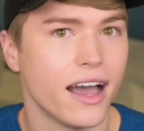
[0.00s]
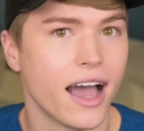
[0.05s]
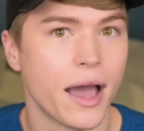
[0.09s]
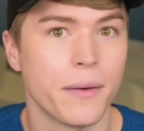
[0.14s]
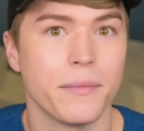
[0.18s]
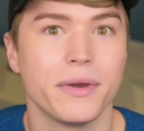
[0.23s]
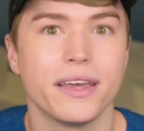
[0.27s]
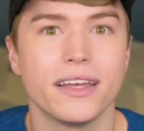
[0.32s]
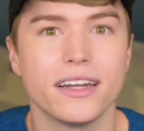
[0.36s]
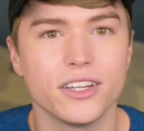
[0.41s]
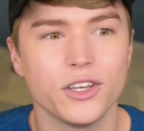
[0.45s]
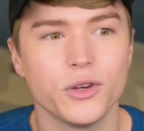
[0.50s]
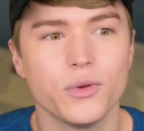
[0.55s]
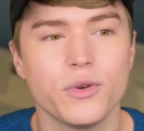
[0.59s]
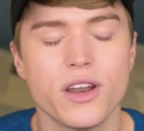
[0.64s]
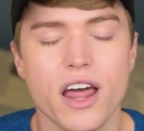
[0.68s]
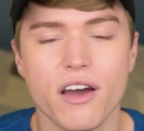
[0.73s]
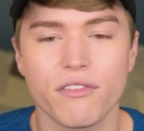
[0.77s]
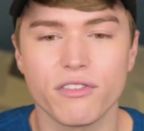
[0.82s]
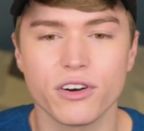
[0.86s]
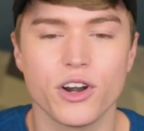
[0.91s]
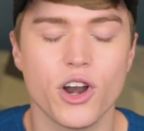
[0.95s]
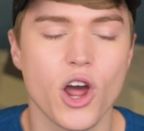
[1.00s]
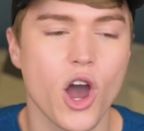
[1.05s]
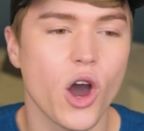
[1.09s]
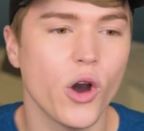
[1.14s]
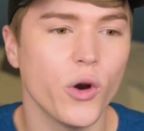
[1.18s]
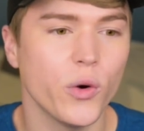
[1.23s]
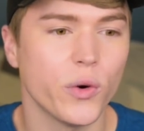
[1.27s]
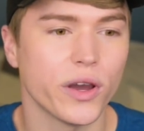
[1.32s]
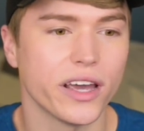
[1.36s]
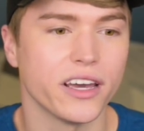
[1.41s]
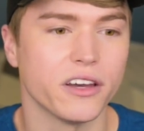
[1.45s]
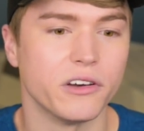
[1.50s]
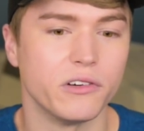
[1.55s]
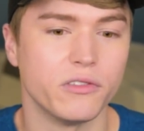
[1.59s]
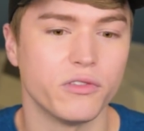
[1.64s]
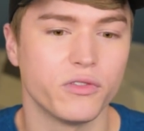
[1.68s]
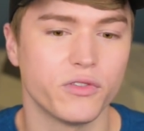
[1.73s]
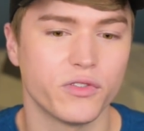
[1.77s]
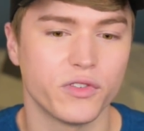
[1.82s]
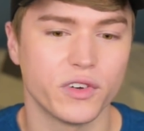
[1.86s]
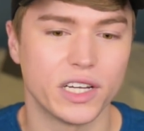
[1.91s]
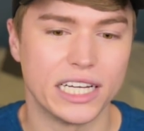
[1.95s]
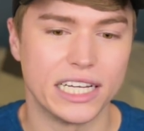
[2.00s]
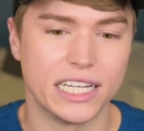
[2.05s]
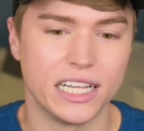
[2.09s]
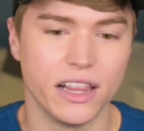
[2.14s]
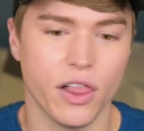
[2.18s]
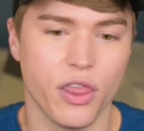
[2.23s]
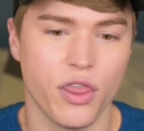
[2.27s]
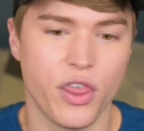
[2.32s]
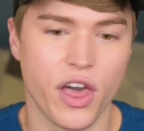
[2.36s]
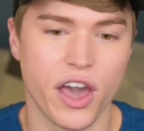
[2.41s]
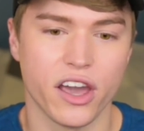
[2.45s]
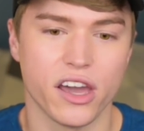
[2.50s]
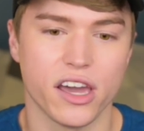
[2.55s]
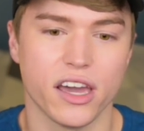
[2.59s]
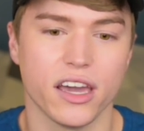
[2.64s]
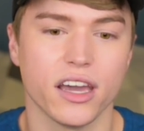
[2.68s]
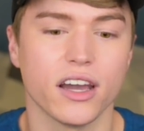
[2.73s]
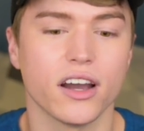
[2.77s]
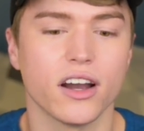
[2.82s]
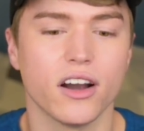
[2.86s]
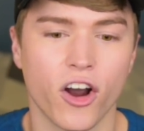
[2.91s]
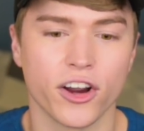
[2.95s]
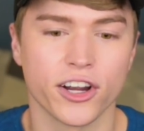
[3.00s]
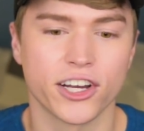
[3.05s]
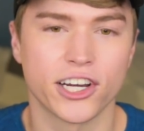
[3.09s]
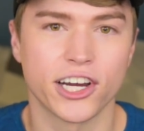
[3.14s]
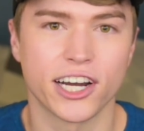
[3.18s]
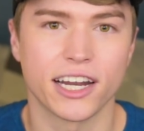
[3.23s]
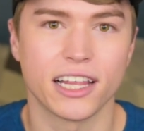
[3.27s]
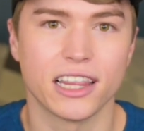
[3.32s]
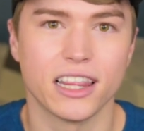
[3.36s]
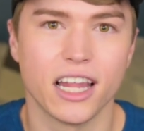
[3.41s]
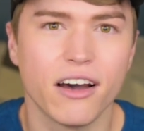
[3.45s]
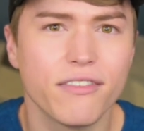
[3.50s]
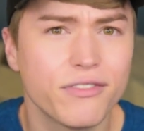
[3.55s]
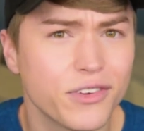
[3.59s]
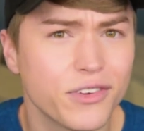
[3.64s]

I mean, you never know if they are gonna love